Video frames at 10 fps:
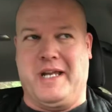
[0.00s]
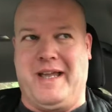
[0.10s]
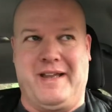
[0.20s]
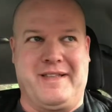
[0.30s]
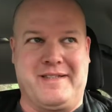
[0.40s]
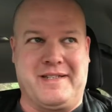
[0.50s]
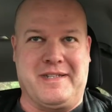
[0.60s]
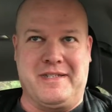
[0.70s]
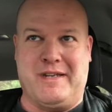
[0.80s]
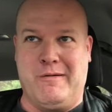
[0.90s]
It
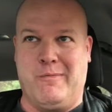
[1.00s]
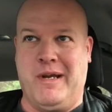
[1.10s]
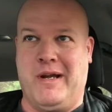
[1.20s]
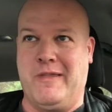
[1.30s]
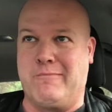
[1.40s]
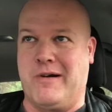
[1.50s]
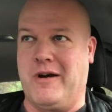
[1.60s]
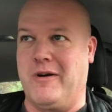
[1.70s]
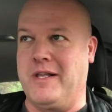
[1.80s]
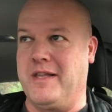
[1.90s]
doesn't seem to be on the
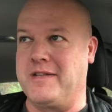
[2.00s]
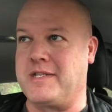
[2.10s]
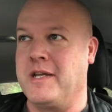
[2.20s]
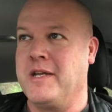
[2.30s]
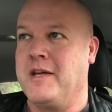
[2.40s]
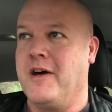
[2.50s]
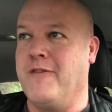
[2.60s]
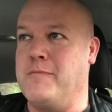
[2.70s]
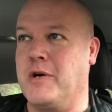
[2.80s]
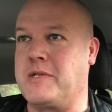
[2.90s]
priority list
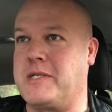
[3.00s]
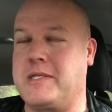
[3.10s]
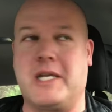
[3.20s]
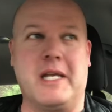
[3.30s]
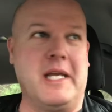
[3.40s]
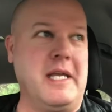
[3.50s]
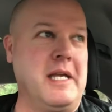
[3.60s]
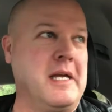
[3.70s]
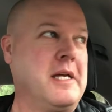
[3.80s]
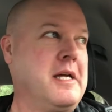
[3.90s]
of most city